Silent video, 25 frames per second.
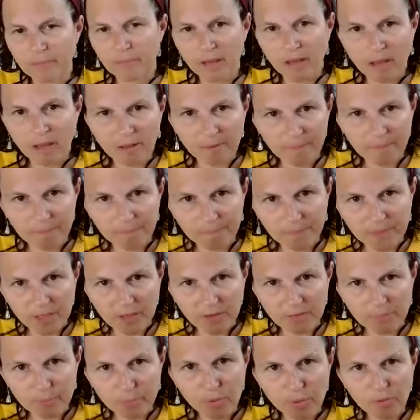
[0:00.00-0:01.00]
um,
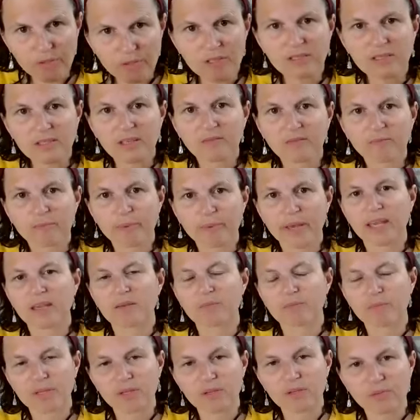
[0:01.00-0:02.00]
of positive
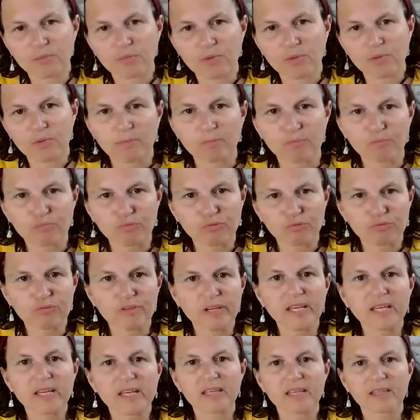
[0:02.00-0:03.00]
pain because we
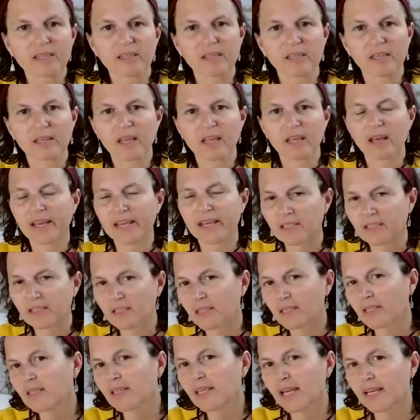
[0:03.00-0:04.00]
bring in the light
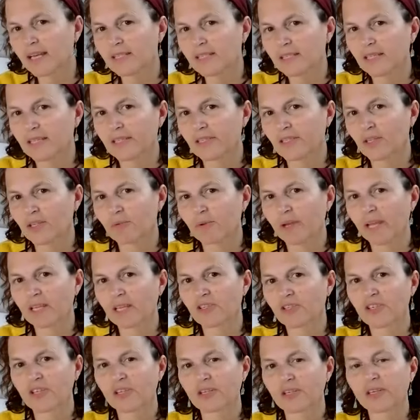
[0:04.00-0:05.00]
to that
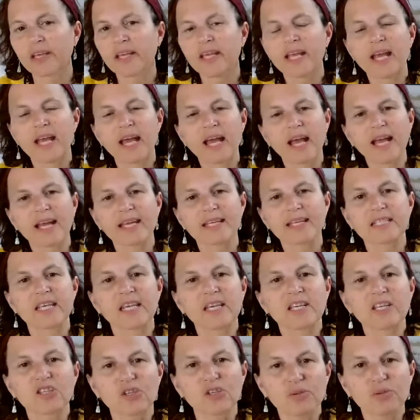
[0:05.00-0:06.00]
situation and
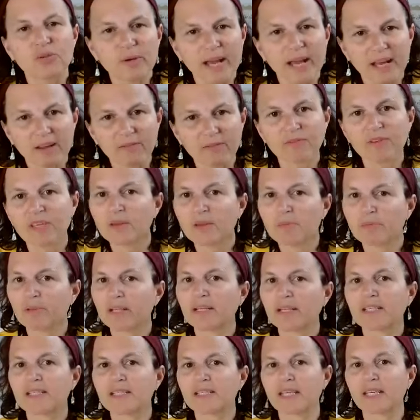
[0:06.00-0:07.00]
you have the
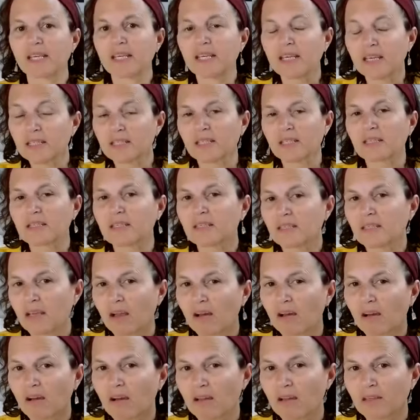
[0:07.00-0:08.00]
ability to
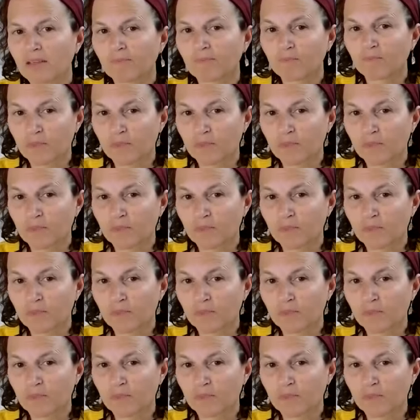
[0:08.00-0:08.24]
start